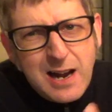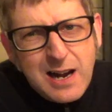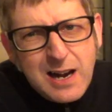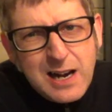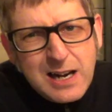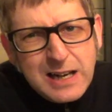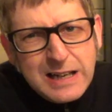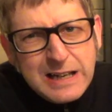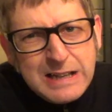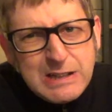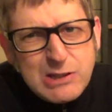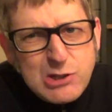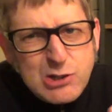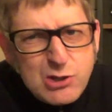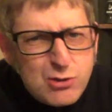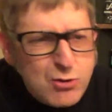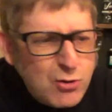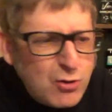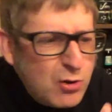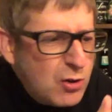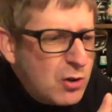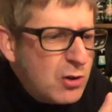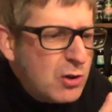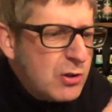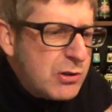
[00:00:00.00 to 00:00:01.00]
hay,
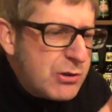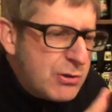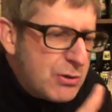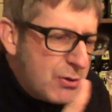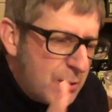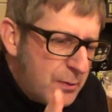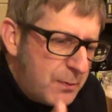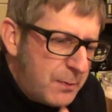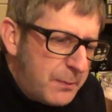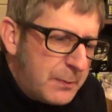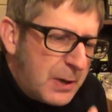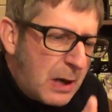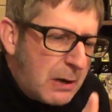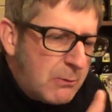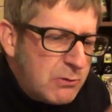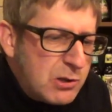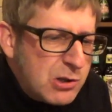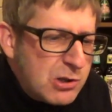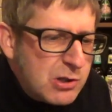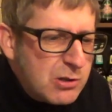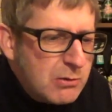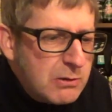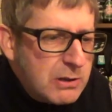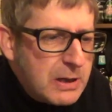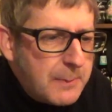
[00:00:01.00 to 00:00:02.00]
straw sort of
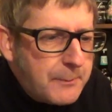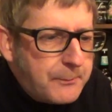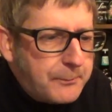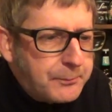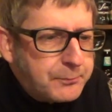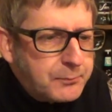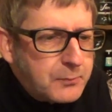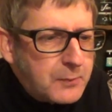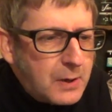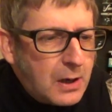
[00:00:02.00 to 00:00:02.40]
notes to it.